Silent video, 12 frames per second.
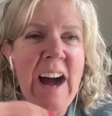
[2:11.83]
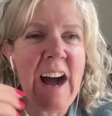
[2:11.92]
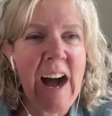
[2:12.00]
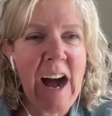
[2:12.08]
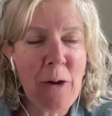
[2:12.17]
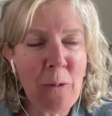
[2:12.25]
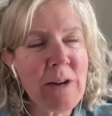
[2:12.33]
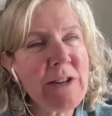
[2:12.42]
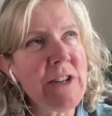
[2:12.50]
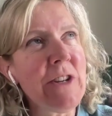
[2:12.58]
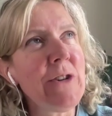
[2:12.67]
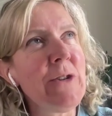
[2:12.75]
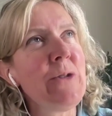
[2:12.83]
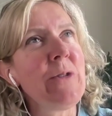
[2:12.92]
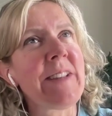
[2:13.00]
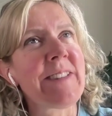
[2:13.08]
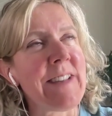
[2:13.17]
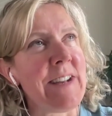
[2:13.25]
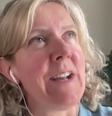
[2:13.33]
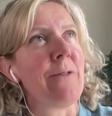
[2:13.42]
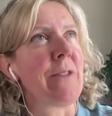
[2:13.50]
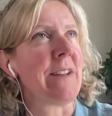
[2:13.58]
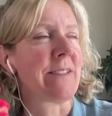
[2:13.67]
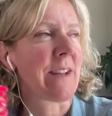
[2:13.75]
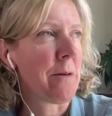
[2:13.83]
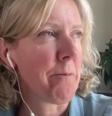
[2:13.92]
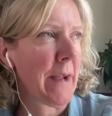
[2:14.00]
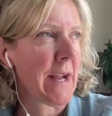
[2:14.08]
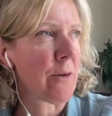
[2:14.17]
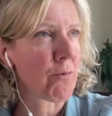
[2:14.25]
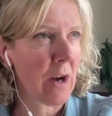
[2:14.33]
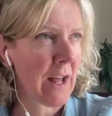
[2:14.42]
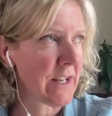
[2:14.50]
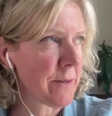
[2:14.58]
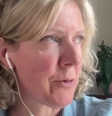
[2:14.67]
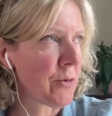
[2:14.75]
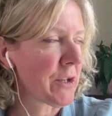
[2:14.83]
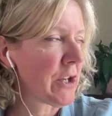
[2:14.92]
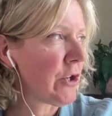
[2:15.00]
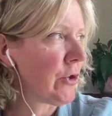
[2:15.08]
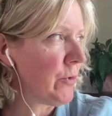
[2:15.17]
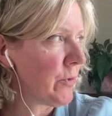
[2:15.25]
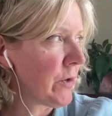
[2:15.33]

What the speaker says: I want to see if this can be relatable to you.